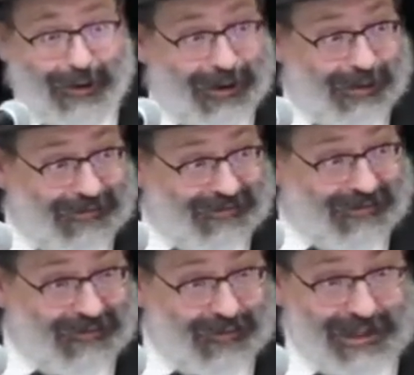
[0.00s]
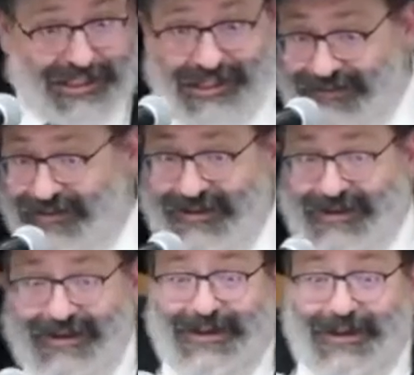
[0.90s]
you know, from yeshiva
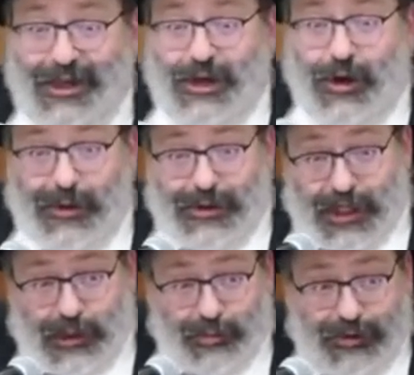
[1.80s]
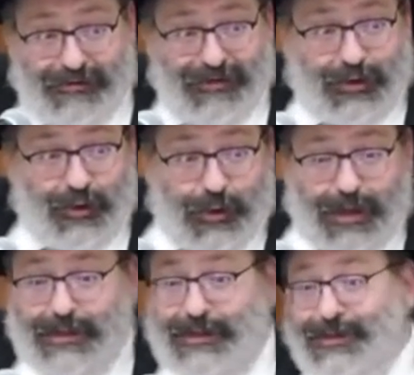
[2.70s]
going to explore for 2
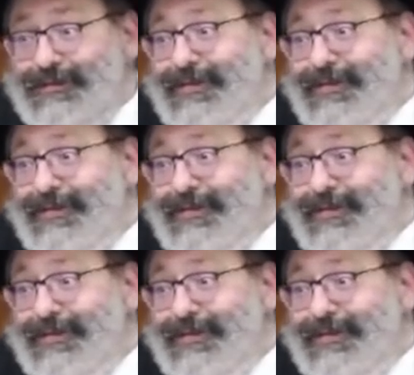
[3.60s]
weeks.